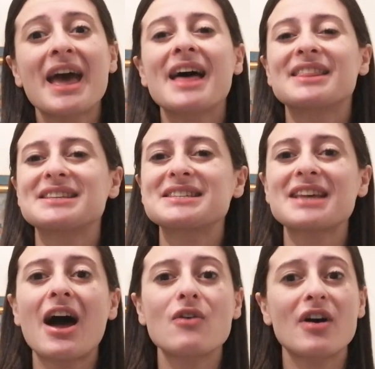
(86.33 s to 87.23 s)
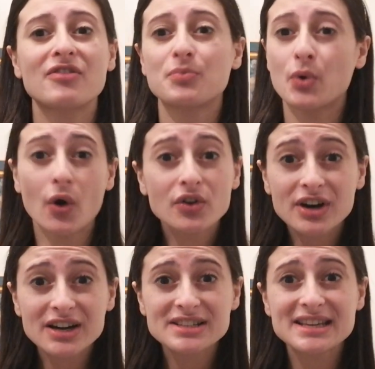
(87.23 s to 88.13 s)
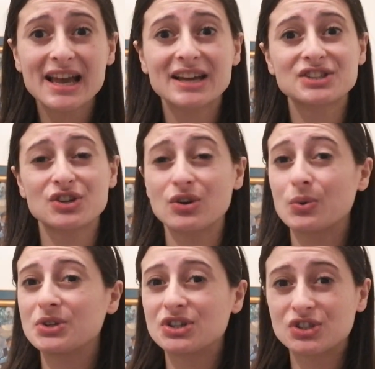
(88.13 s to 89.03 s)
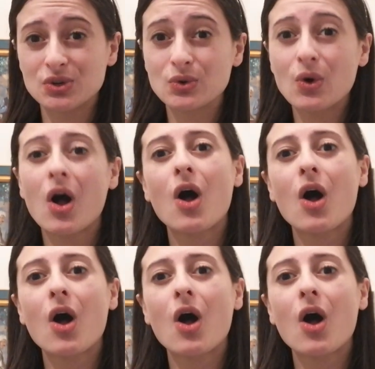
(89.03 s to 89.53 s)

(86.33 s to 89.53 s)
This is how I've progressed, and you would too,